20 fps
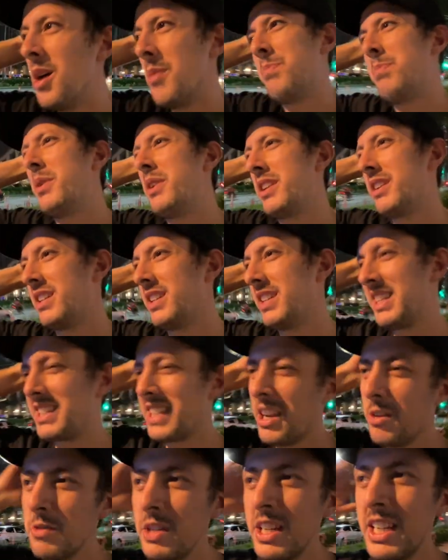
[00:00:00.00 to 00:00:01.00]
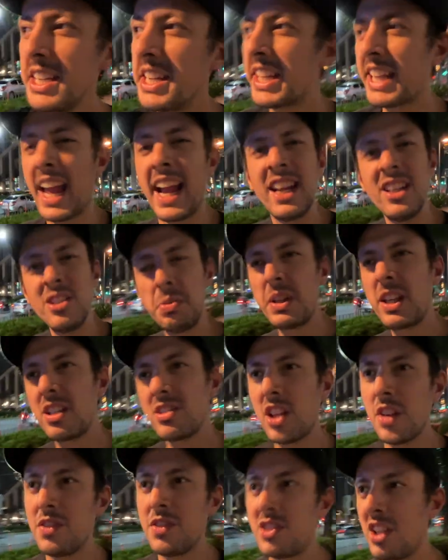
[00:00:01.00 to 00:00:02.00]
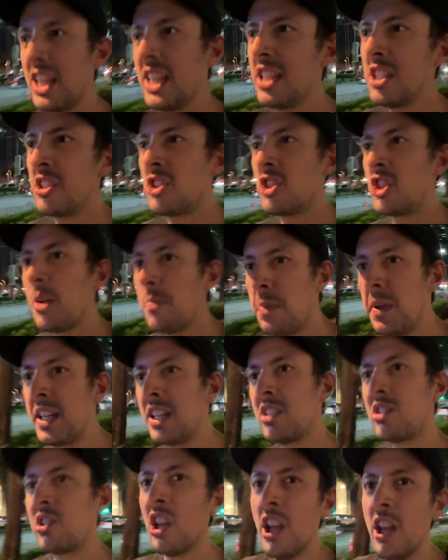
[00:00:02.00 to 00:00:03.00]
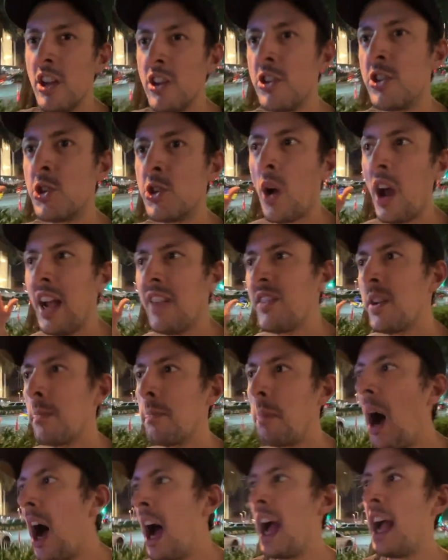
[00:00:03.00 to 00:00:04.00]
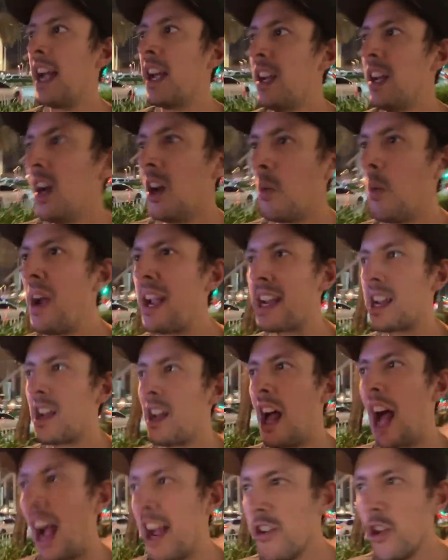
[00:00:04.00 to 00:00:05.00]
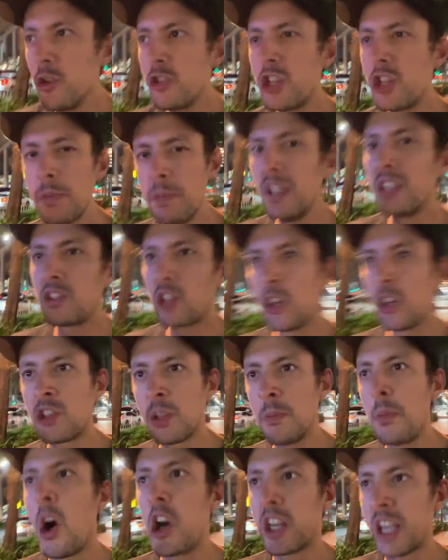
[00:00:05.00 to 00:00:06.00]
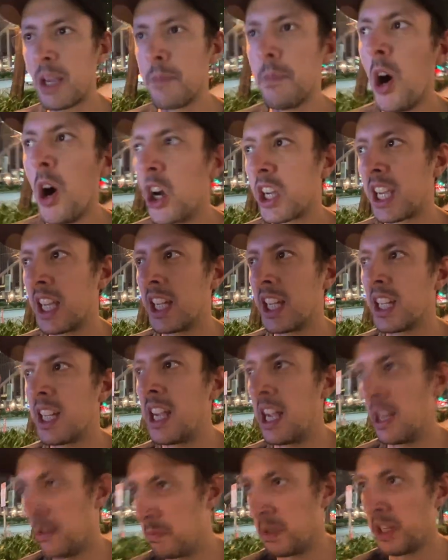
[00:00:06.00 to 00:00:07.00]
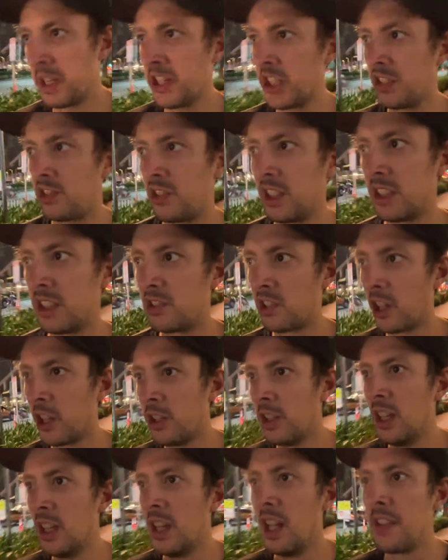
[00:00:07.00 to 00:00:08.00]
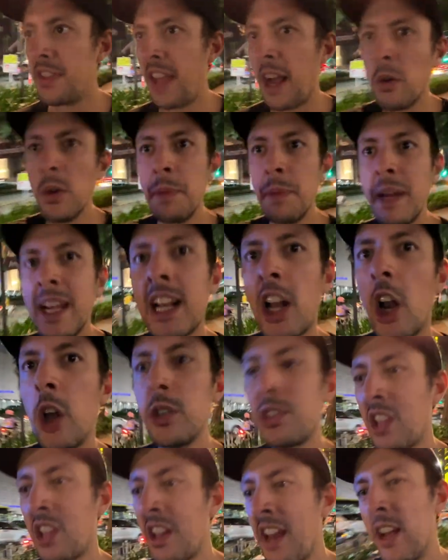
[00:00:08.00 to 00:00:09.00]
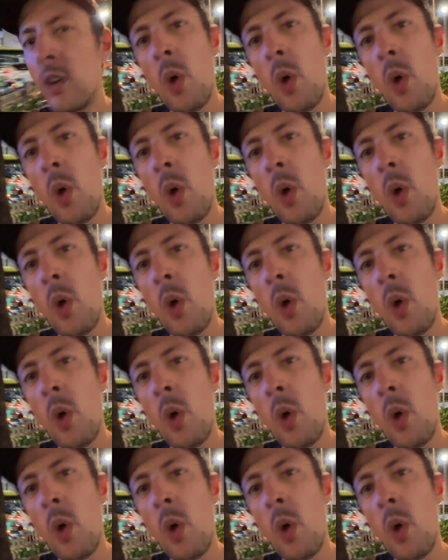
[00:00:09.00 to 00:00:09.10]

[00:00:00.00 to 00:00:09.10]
But is that really the case? Because I've seen jeepneys driving by. Wait, I know jeepneys go to Market Market in BGC, so that would be closer than